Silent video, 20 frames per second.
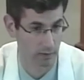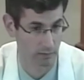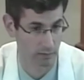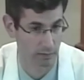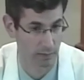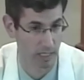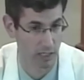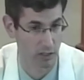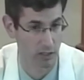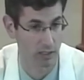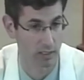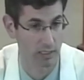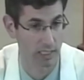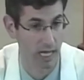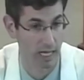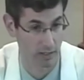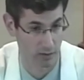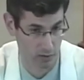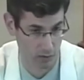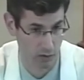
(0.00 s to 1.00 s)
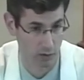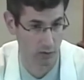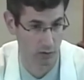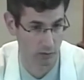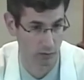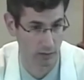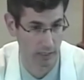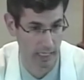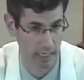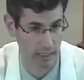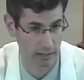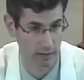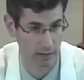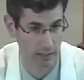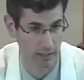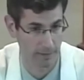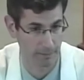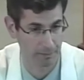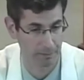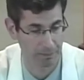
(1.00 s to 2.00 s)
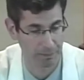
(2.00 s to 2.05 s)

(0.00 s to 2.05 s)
patient is not a surgical candidate.